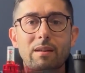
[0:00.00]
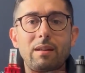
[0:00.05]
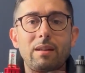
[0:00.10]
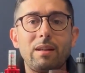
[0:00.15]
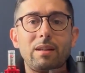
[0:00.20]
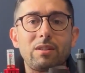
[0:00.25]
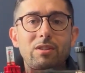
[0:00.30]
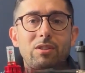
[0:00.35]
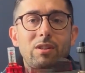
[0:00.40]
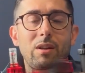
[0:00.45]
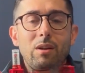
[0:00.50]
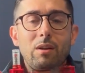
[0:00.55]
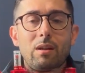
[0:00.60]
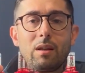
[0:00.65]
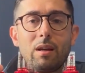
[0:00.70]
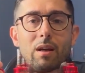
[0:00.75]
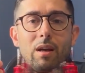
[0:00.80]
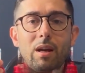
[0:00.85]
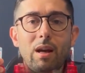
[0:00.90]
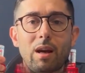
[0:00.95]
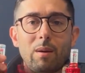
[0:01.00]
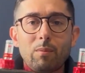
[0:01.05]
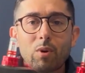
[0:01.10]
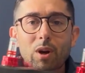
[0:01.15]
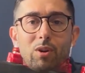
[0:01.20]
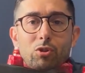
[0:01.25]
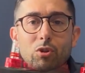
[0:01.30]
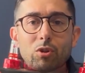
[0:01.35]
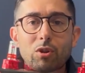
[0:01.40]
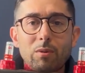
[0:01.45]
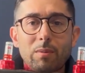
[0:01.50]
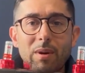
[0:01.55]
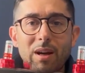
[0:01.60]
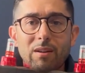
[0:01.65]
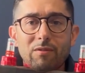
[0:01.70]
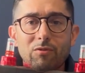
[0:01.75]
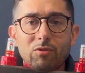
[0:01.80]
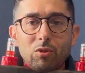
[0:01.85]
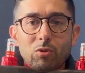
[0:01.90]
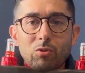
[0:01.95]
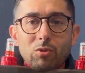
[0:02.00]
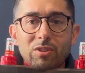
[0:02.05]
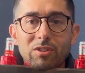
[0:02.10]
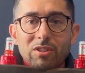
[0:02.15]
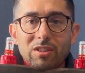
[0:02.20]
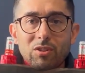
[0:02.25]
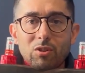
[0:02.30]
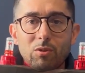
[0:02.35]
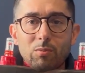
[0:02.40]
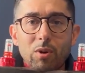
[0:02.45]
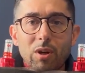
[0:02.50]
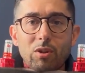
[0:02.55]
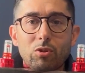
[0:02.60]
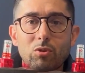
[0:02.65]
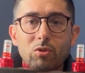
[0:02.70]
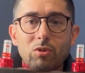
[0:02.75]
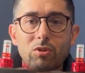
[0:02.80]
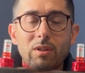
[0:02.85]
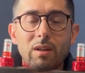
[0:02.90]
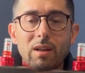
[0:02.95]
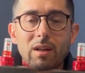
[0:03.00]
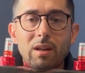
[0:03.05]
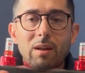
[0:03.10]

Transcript: is still a modular manifold with single modules,